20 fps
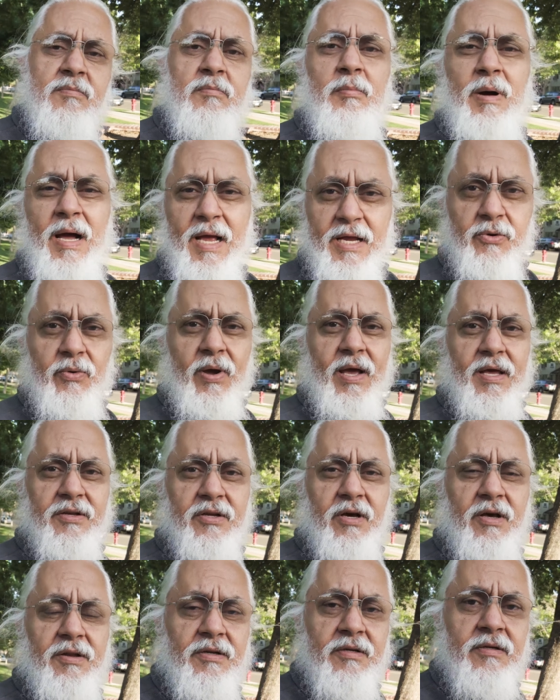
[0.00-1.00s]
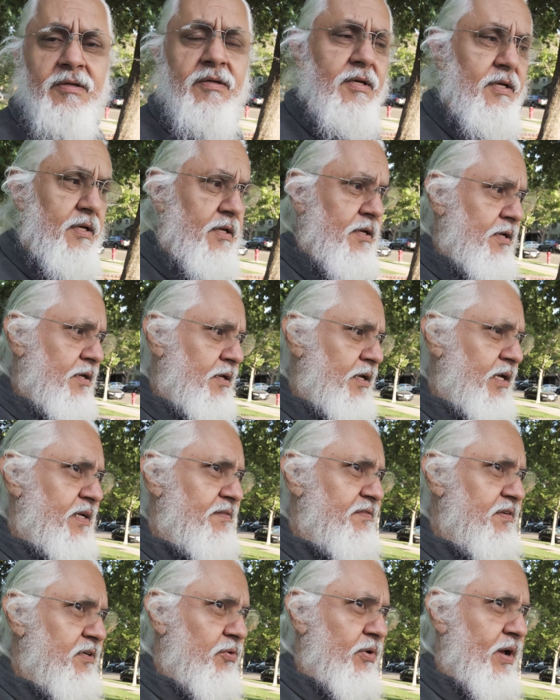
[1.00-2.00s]
my granddaughter,
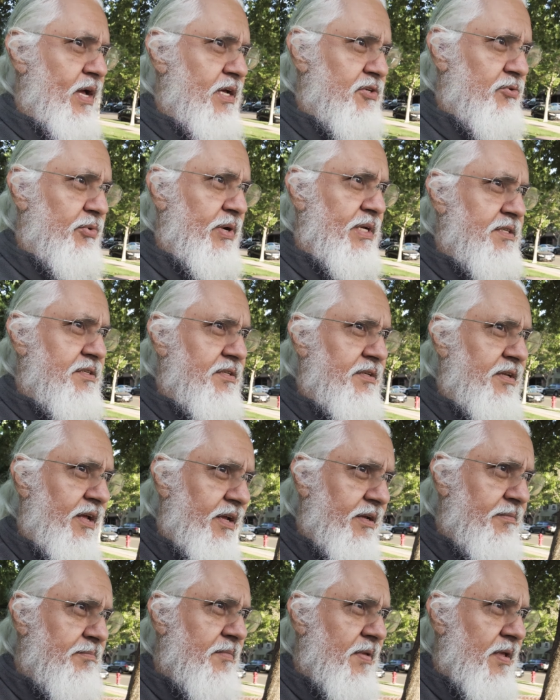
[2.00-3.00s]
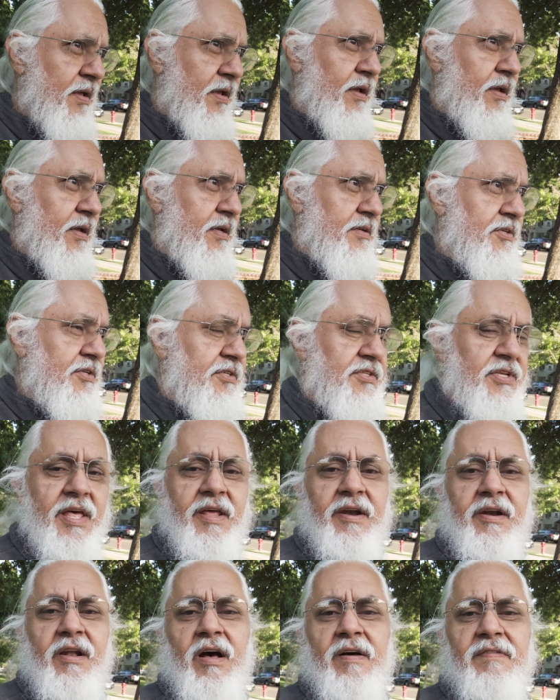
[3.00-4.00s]
Ava, graduates today, and she's
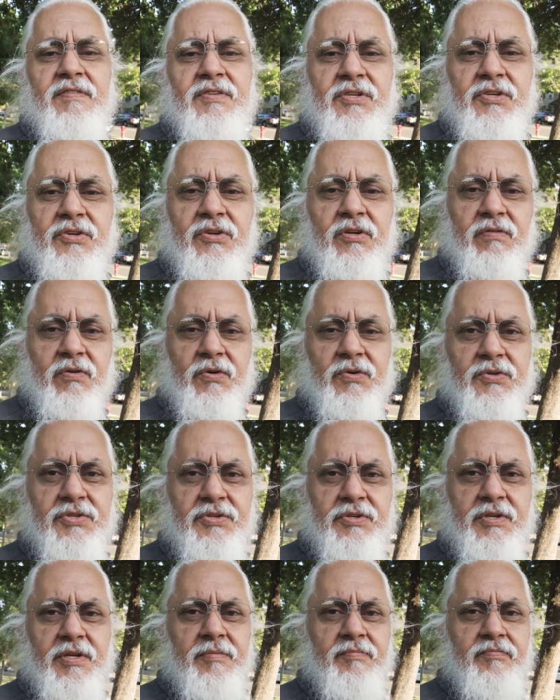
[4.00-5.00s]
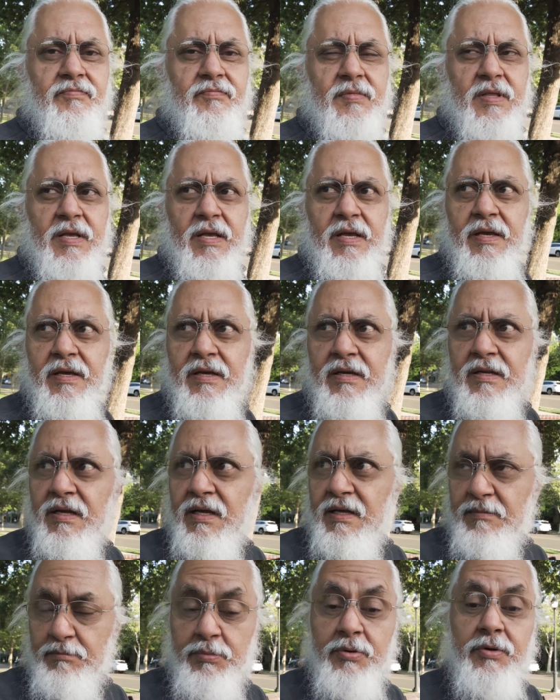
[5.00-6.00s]
headed off to university. And
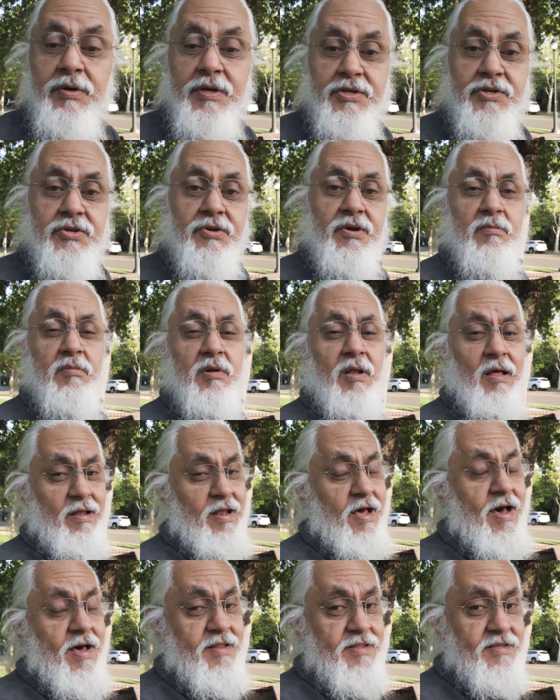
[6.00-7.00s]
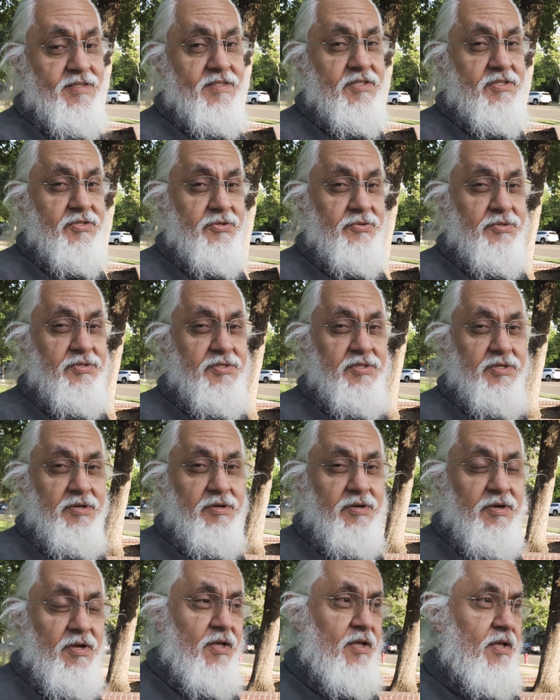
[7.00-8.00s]
I'm pretty sure a lot of these students
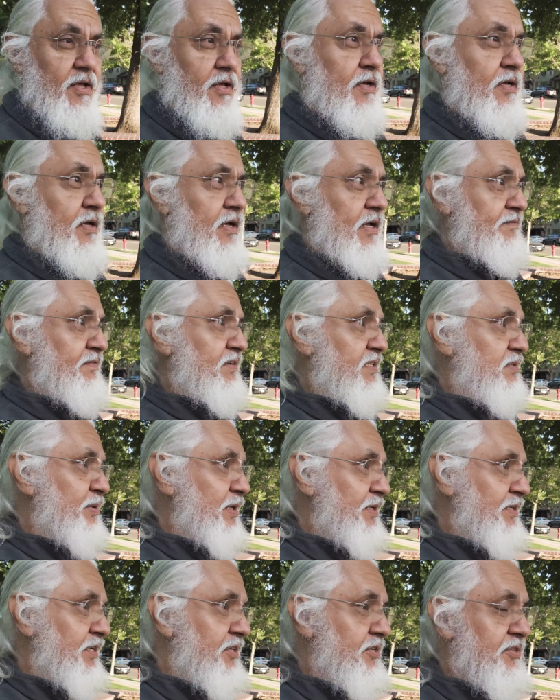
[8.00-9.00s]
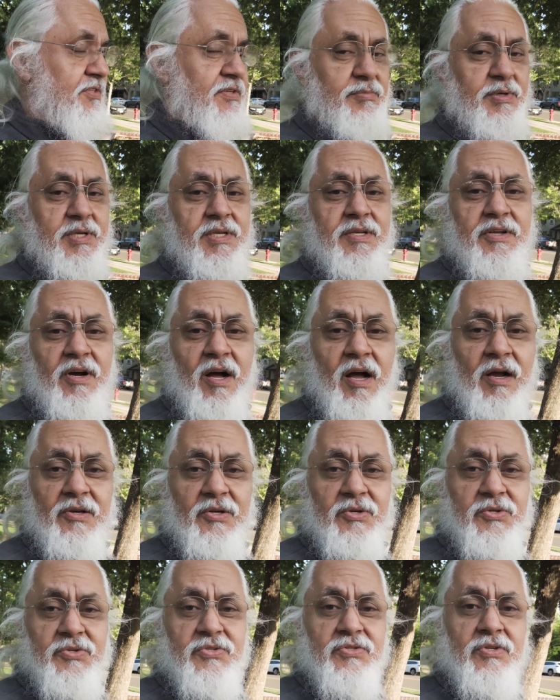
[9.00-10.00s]
here have expectations of being
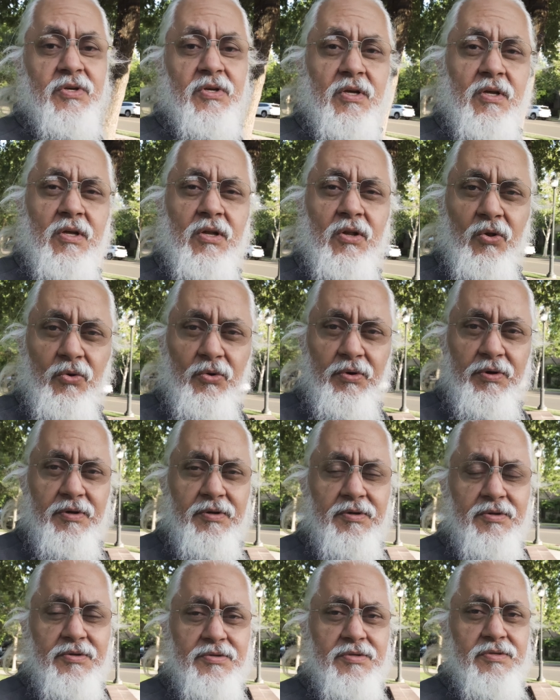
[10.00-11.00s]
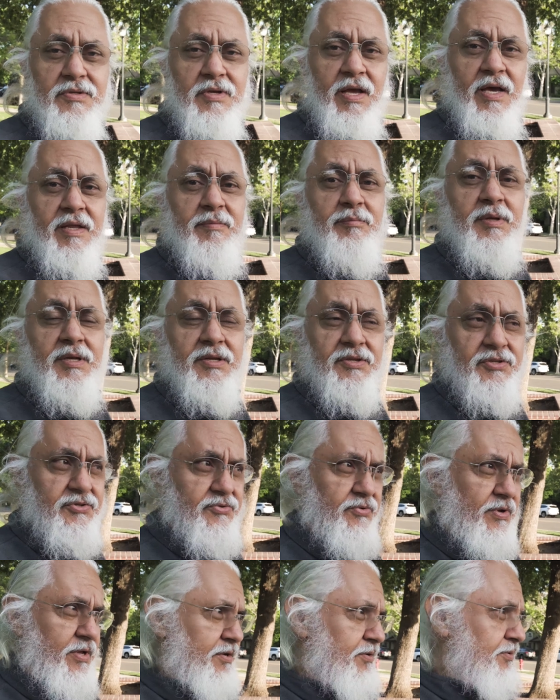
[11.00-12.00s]
doctors, lawyers,
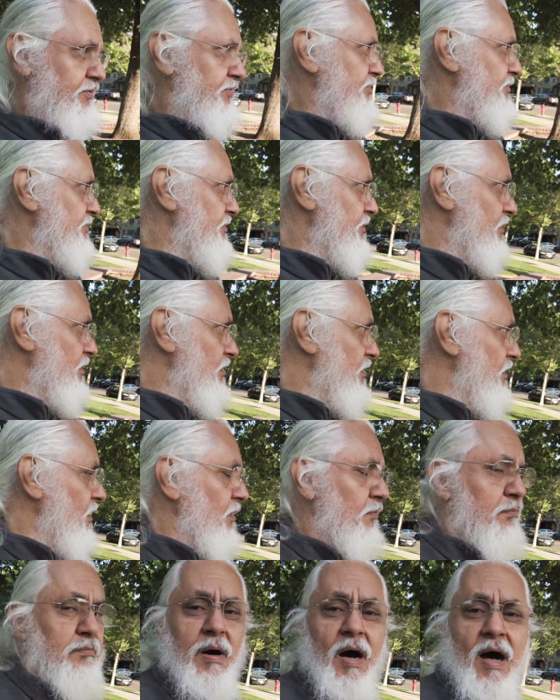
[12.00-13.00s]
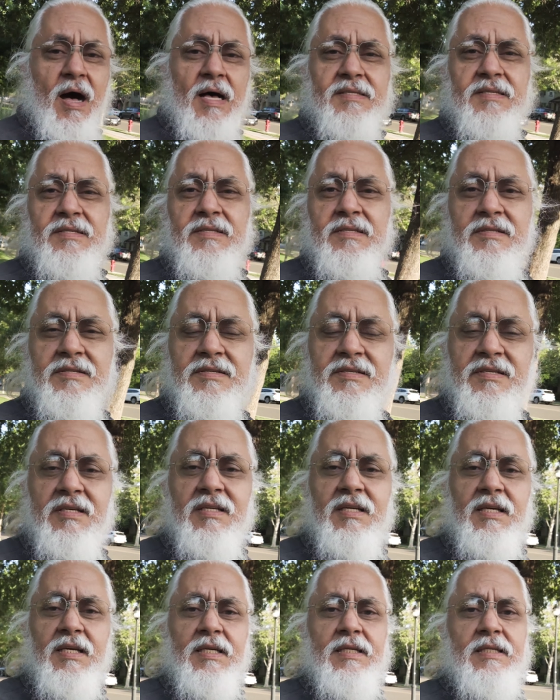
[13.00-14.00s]
administrators, bosses,
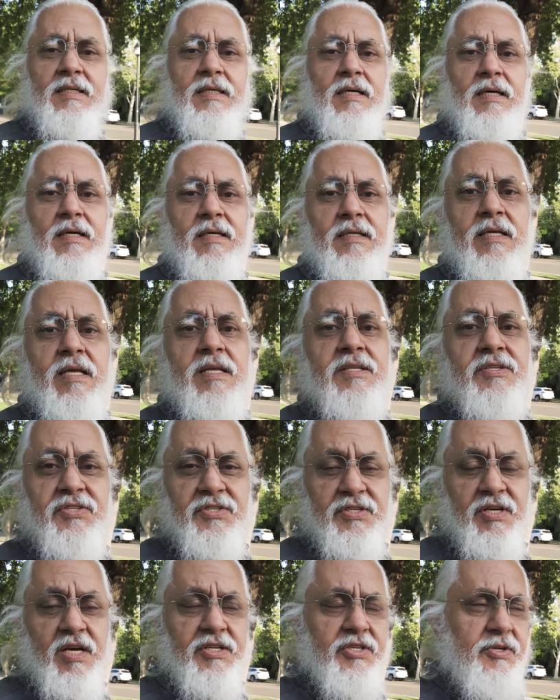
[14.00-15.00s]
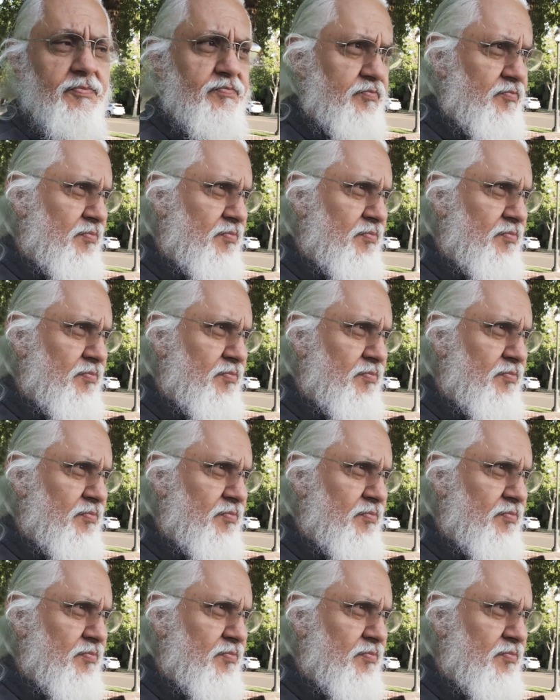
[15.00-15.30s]
and such.